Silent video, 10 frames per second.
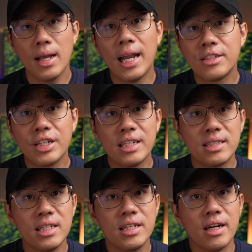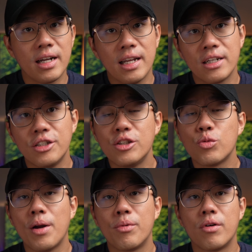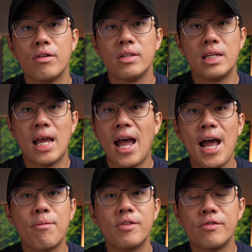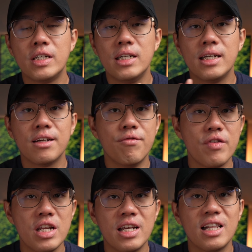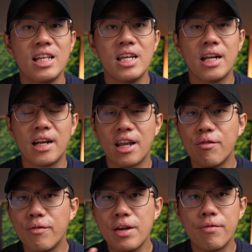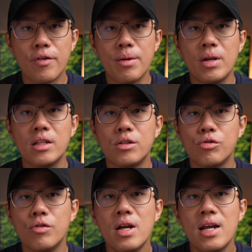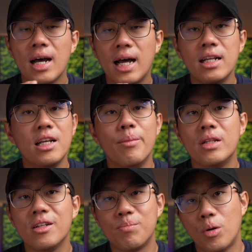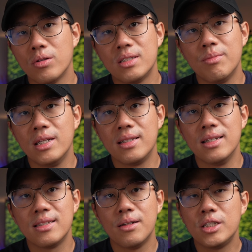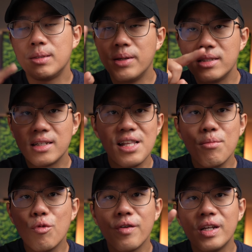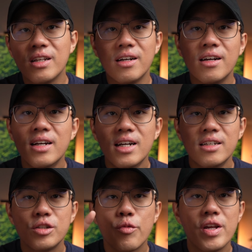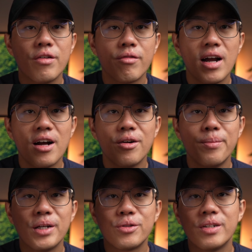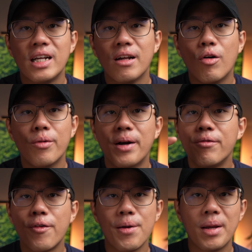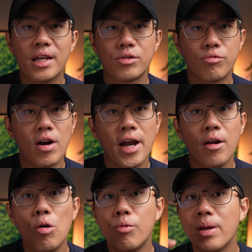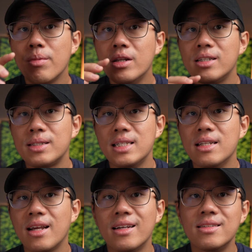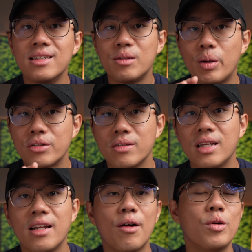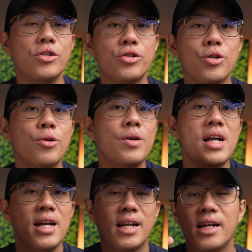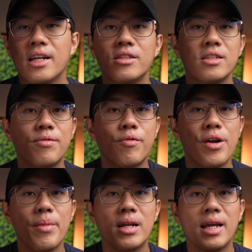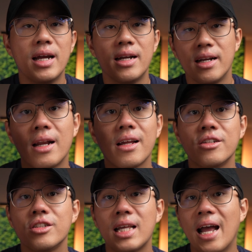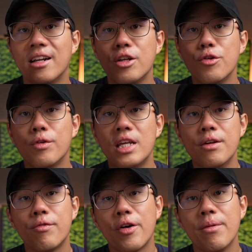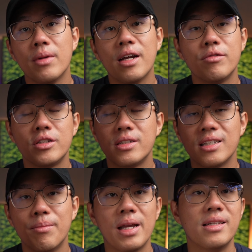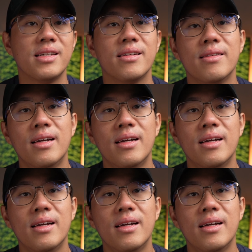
And as you can see here, I can actually swipe around the app very conveniently, and I can reframe it to unlimited possibilities. Just basically moving the screen around, make sure that all my framing is right. Oh, maybe this scene has this special thing that I want to show, and I can just frame it there, and I can just add a new keyframe there, which is amazing.